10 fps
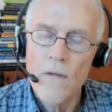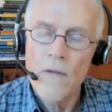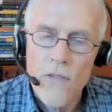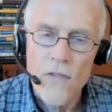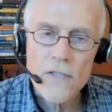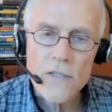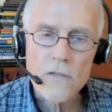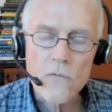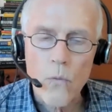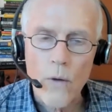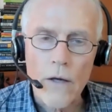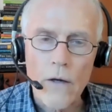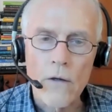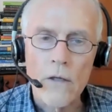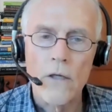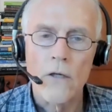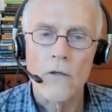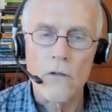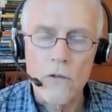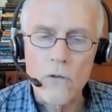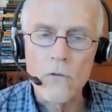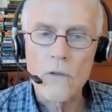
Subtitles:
This is where you